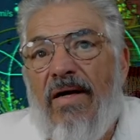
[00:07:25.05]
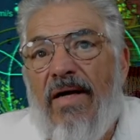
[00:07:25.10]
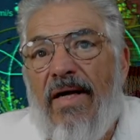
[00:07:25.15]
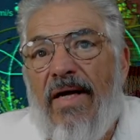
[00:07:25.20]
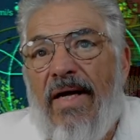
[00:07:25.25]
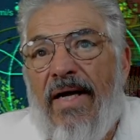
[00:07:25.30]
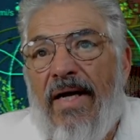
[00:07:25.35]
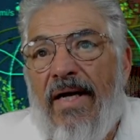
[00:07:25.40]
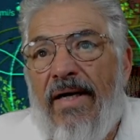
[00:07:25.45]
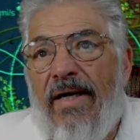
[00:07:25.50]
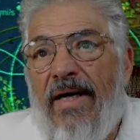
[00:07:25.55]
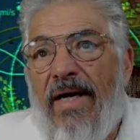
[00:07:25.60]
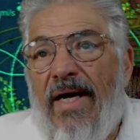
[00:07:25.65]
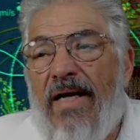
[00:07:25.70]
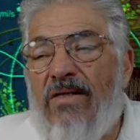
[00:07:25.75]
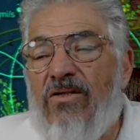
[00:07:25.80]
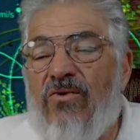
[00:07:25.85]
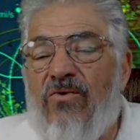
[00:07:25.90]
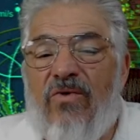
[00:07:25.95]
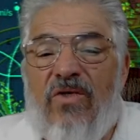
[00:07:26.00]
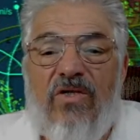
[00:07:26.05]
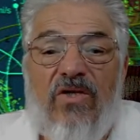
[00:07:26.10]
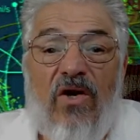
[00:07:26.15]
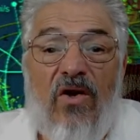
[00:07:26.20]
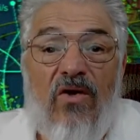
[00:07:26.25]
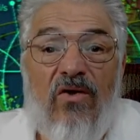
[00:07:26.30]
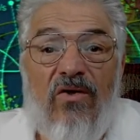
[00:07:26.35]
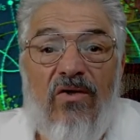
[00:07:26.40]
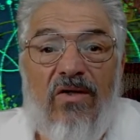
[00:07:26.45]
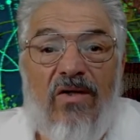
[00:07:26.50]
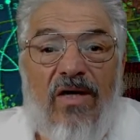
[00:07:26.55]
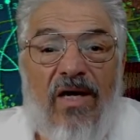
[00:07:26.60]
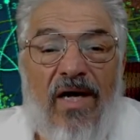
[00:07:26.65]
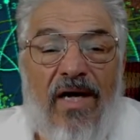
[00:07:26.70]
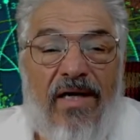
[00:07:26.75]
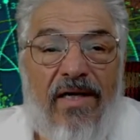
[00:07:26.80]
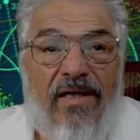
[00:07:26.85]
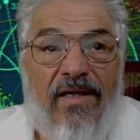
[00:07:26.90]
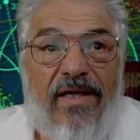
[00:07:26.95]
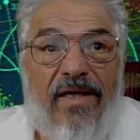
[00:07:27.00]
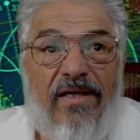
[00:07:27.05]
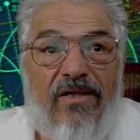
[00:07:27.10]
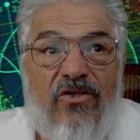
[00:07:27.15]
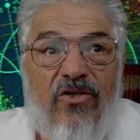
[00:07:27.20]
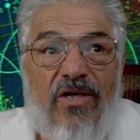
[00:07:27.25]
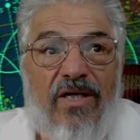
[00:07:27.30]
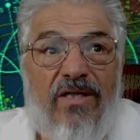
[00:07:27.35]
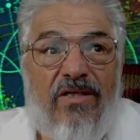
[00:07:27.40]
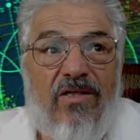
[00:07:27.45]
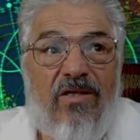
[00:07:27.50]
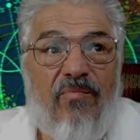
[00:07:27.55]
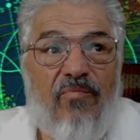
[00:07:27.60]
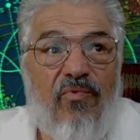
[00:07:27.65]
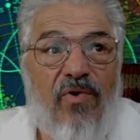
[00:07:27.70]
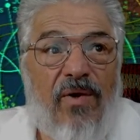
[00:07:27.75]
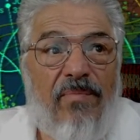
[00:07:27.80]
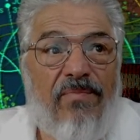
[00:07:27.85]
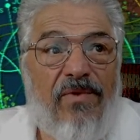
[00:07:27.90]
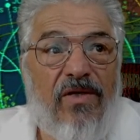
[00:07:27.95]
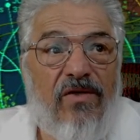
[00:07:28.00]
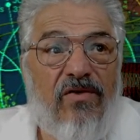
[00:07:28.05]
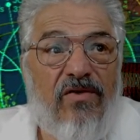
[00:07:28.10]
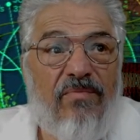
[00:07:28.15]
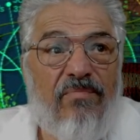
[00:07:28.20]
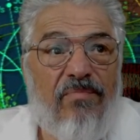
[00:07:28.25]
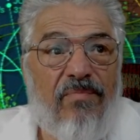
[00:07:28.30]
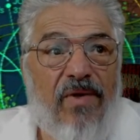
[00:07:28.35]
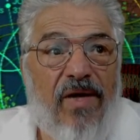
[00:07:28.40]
And as a result, I didn't get a chance to prep this